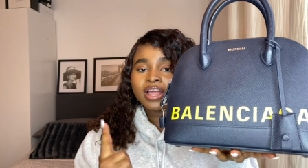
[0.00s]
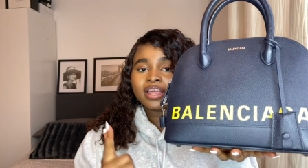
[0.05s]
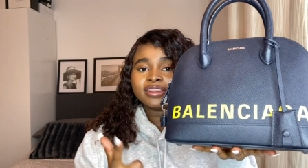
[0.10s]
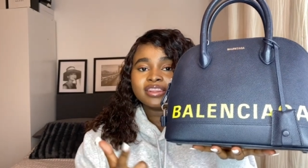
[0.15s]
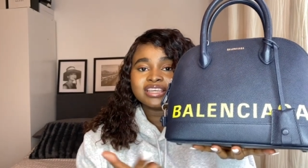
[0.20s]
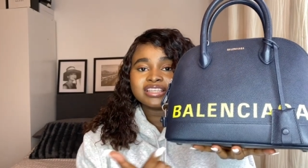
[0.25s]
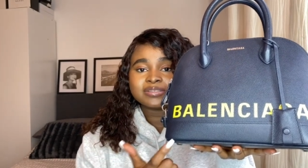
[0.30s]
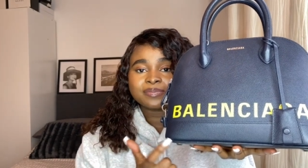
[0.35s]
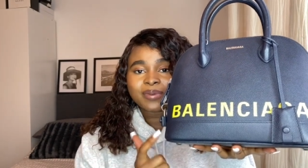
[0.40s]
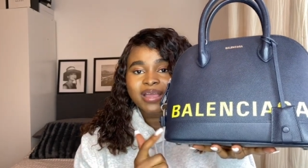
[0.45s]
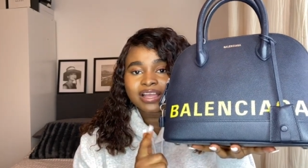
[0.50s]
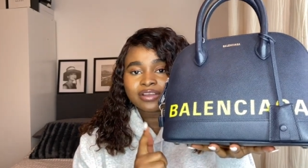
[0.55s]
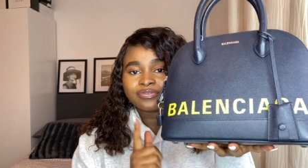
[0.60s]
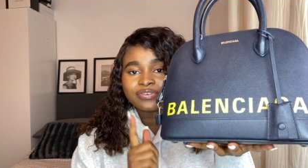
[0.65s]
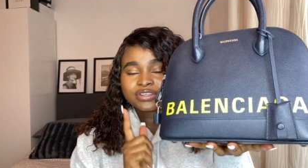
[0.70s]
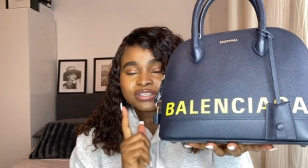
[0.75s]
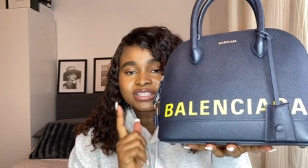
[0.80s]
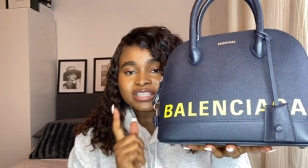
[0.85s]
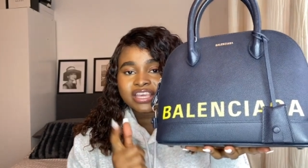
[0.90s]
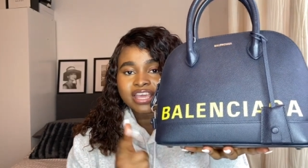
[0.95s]
this bag
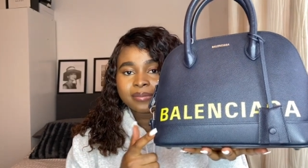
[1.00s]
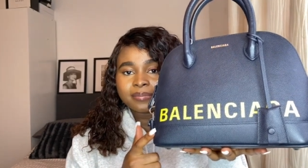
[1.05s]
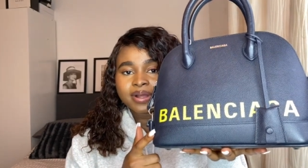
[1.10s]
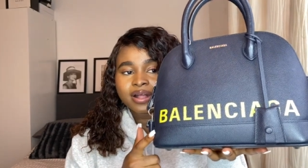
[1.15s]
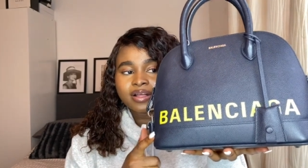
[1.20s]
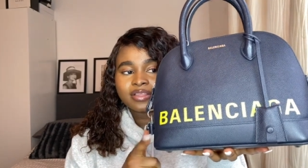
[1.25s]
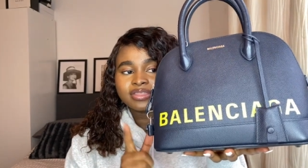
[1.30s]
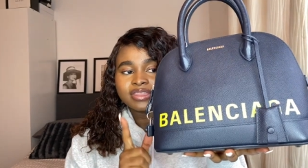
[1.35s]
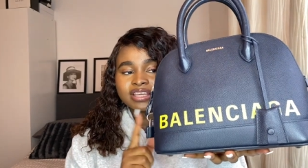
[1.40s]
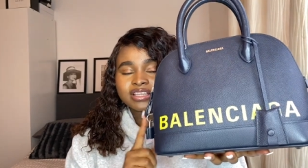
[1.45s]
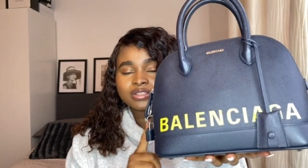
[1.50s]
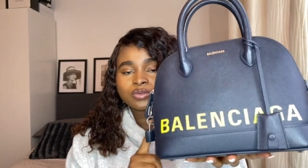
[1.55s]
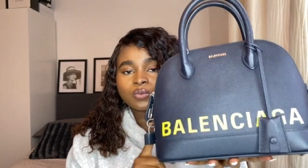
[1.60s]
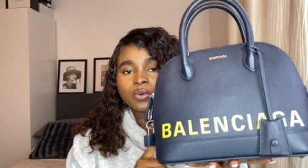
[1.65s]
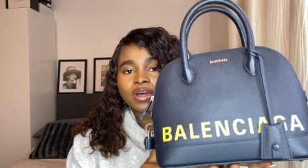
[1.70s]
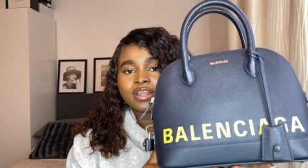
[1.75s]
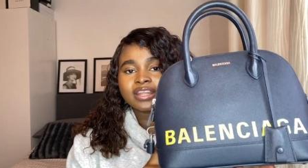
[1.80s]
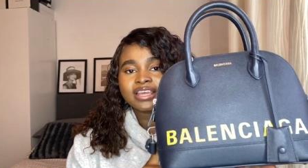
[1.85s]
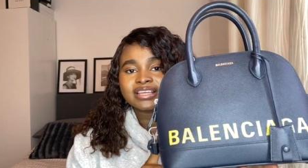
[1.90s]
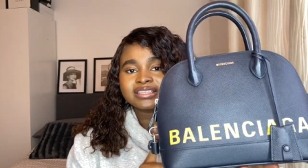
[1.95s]
first came out this
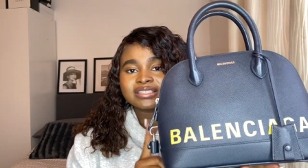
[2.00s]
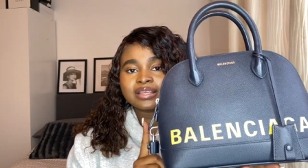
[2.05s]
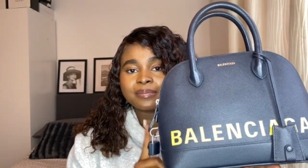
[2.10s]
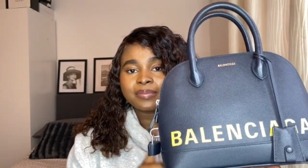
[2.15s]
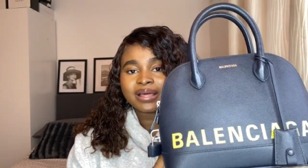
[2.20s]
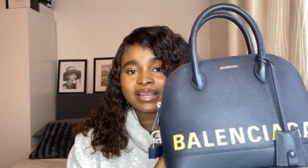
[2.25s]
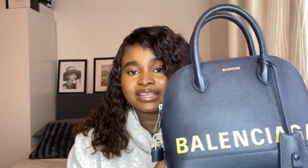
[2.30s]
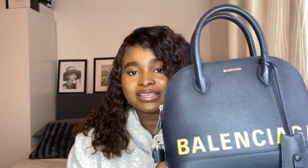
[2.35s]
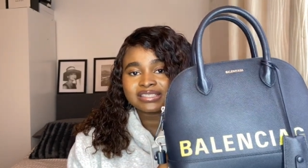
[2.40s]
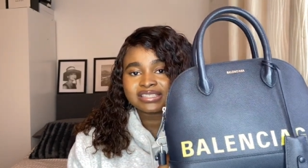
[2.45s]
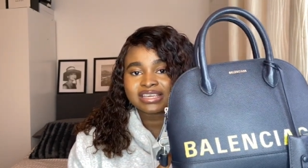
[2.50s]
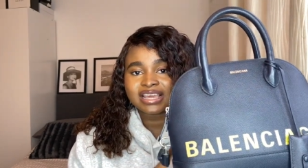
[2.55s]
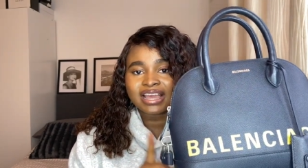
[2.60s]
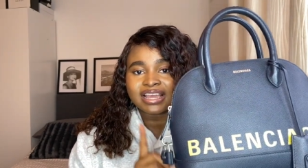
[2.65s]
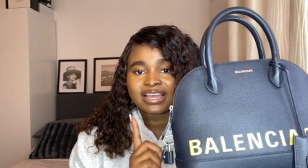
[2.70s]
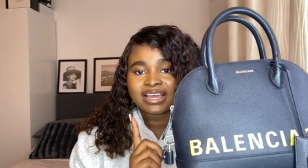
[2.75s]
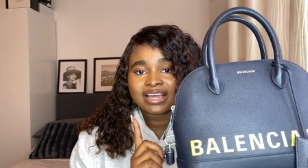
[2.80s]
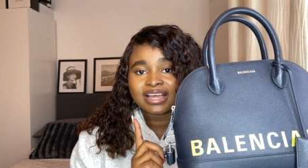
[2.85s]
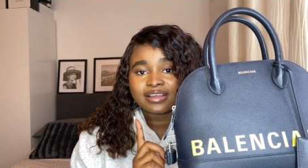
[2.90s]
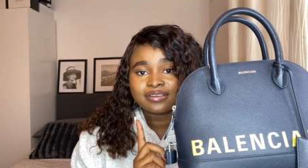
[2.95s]
one is the
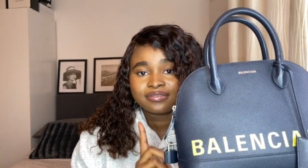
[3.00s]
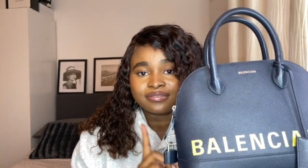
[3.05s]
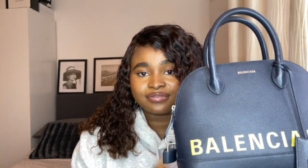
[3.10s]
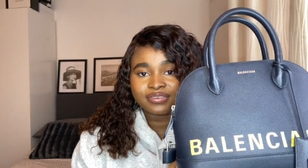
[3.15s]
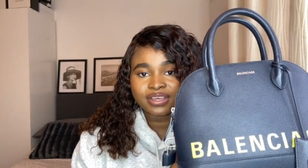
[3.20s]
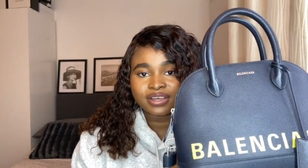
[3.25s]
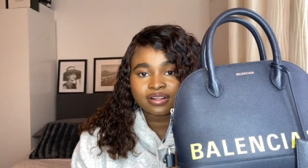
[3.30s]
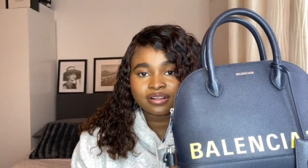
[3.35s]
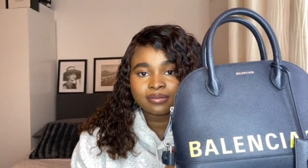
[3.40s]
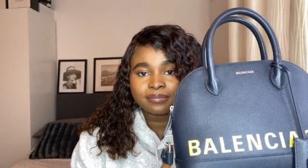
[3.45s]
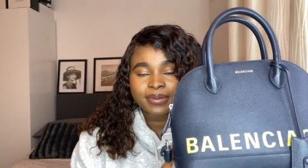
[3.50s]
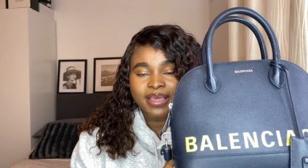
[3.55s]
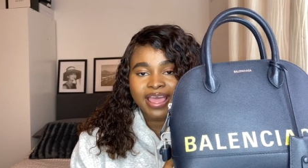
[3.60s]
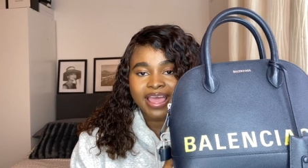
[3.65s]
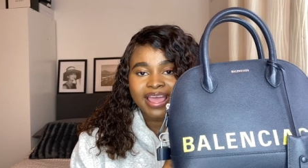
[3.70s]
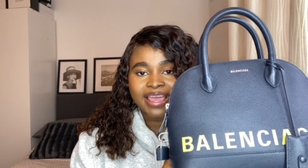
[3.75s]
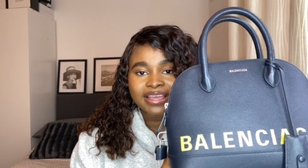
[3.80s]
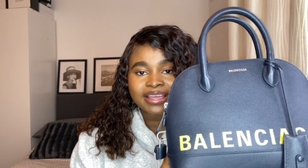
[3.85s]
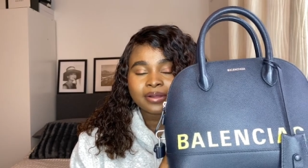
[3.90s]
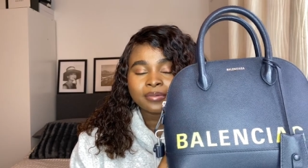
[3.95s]
balenciaga Ville
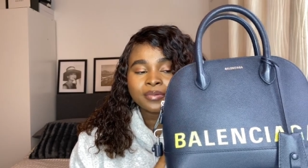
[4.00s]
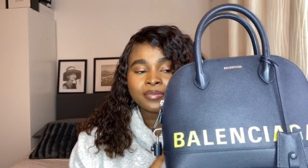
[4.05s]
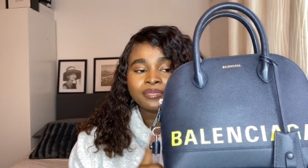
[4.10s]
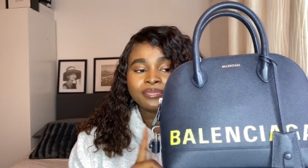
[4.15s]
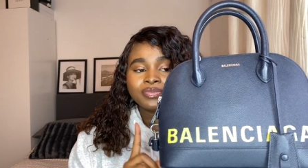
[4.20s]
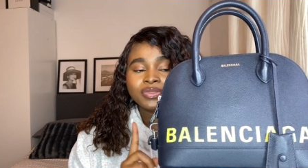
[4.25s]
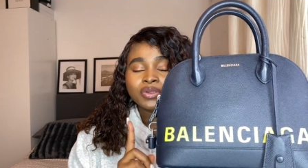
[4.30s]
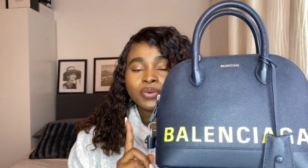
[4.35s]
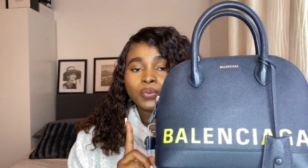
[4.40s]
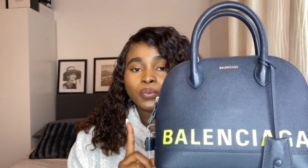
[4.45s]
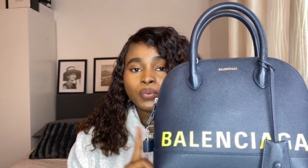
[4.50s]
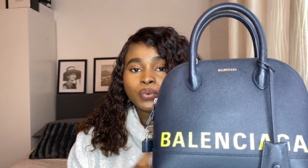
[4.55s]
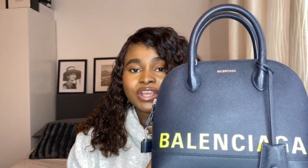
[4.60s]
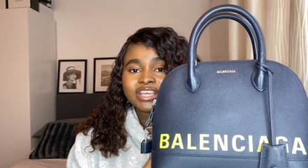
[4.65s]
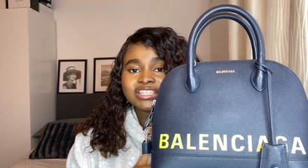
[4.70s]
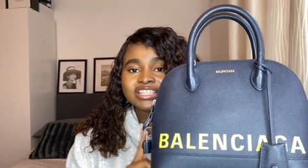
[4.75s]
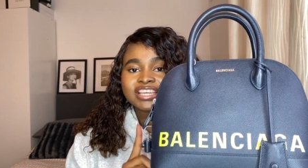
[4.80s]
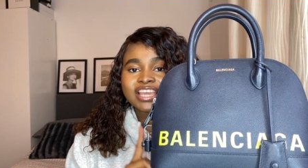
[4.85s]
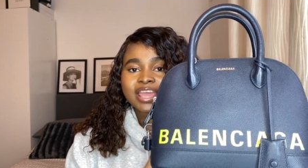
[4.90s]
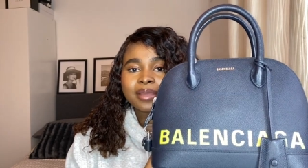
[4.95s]
bag
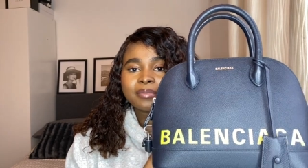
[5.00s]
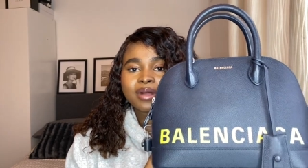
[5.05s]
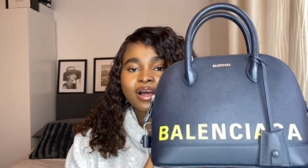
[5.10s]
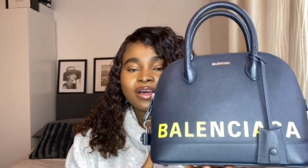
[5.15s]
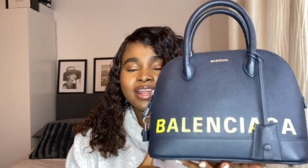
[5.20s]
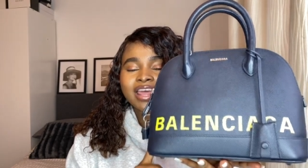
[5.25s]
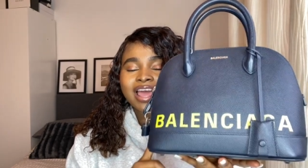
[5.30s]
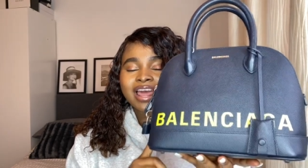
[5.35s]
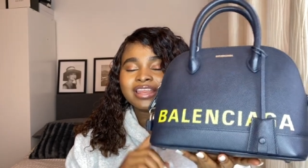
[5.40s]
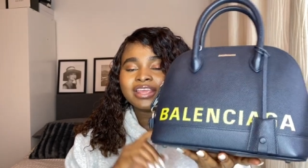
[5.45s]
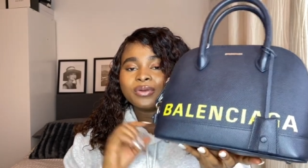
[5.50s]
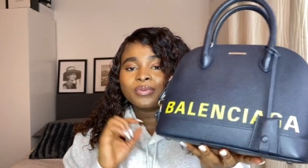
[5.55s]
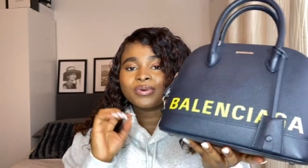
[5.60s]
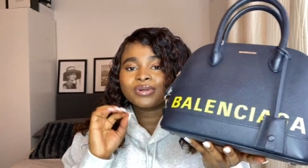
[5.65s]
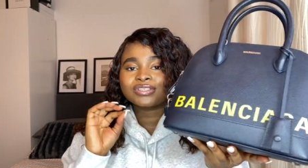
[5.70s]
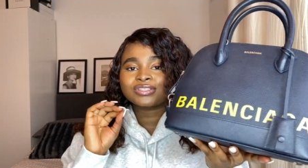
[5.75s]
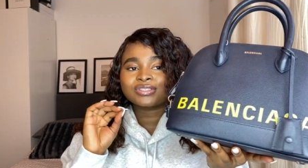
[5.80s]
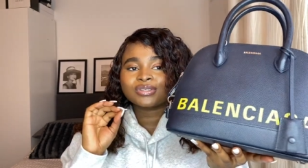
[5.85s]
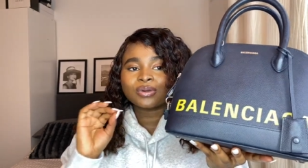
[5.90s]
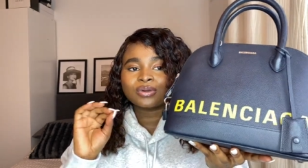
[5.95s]
which came out and it
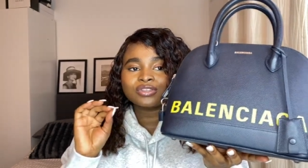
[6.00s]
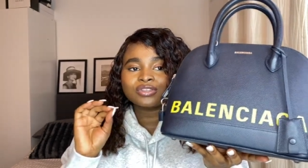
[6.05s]
was so